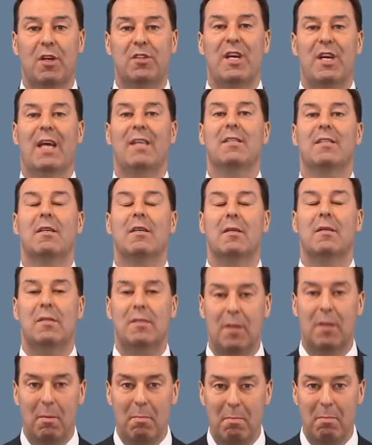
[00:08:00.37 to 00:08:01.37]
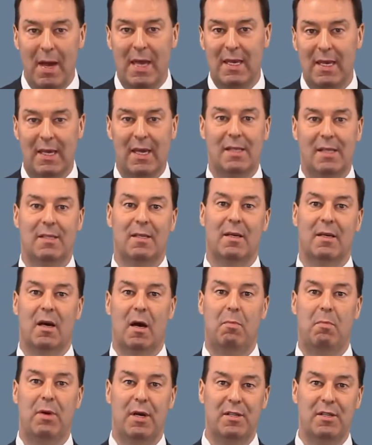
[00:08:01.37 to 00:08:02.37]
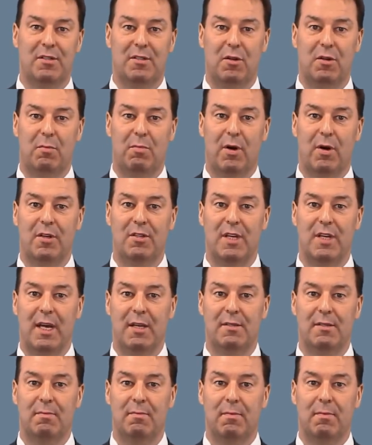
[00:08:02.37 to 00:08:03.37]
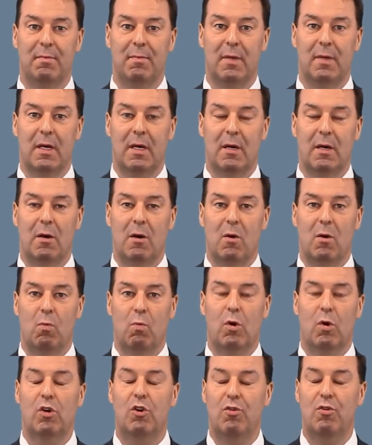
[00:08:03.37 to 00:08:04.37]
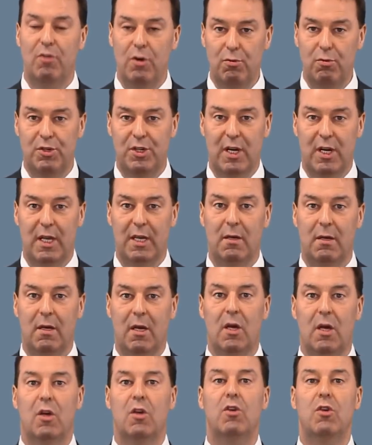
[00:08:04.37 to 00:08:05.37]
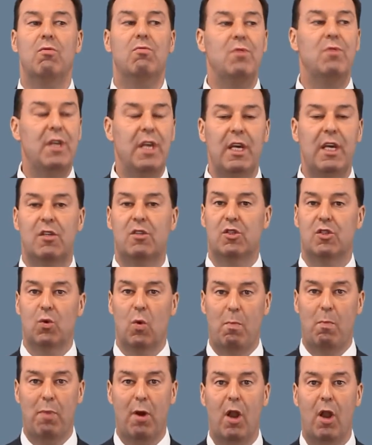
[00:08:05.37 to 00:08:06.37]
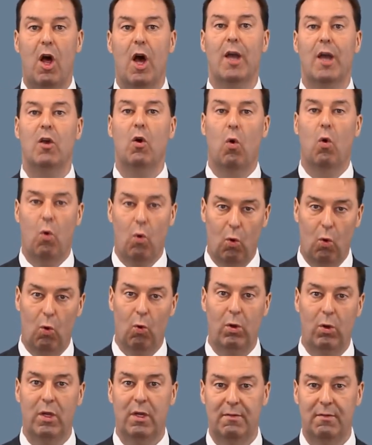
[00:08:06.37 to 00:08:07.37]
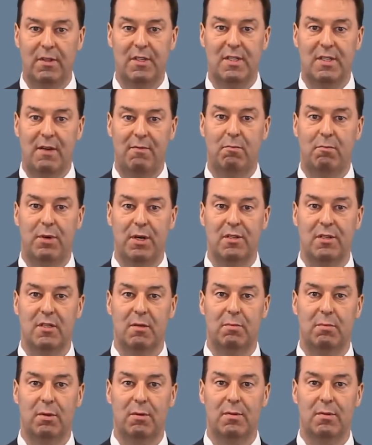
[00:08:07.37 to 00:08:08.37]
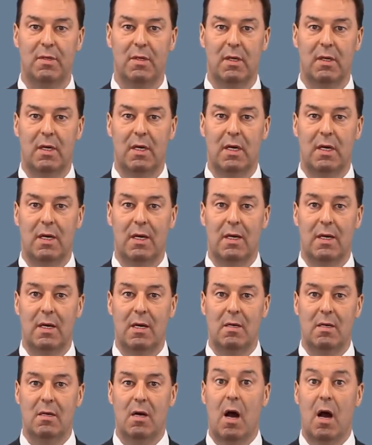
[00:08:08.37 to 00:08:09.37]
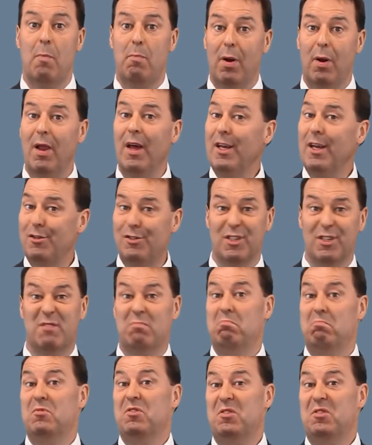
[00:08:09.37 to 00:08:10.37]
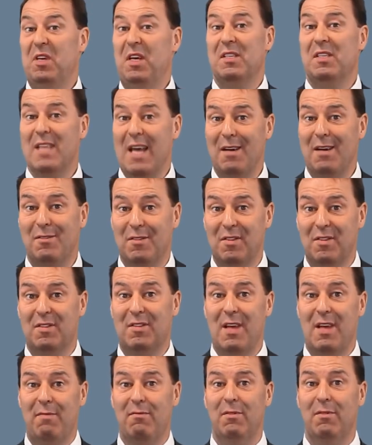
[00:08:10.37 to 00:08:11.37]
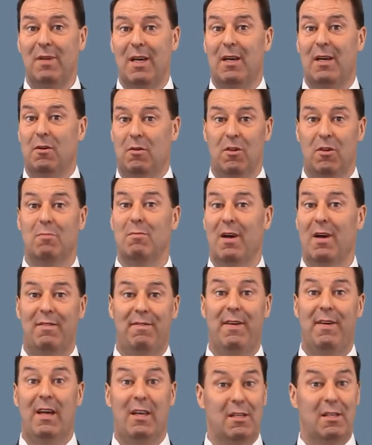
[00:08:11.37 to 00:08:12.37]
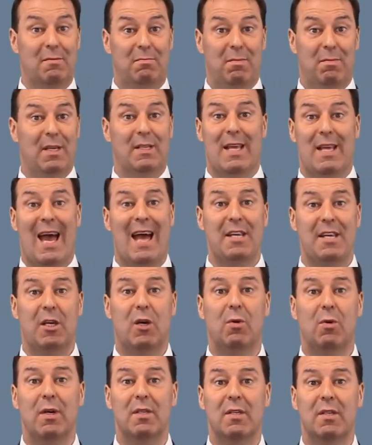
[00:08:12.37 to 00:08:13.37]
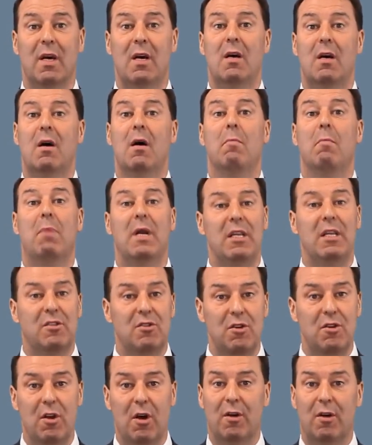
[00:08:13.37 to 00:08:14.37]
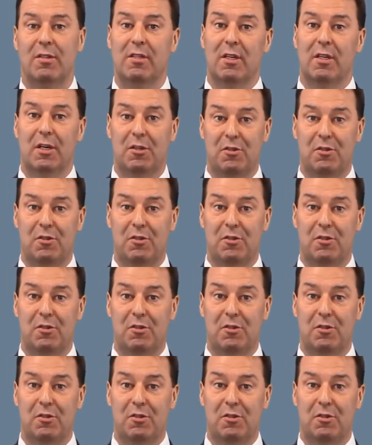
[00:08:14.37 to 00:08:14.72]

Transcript: project to make it a PRINCE2 project? Crucially, you need to apply all of the 7 principles. Applying just 6 out of the 7 you might feel is adequate, but it's not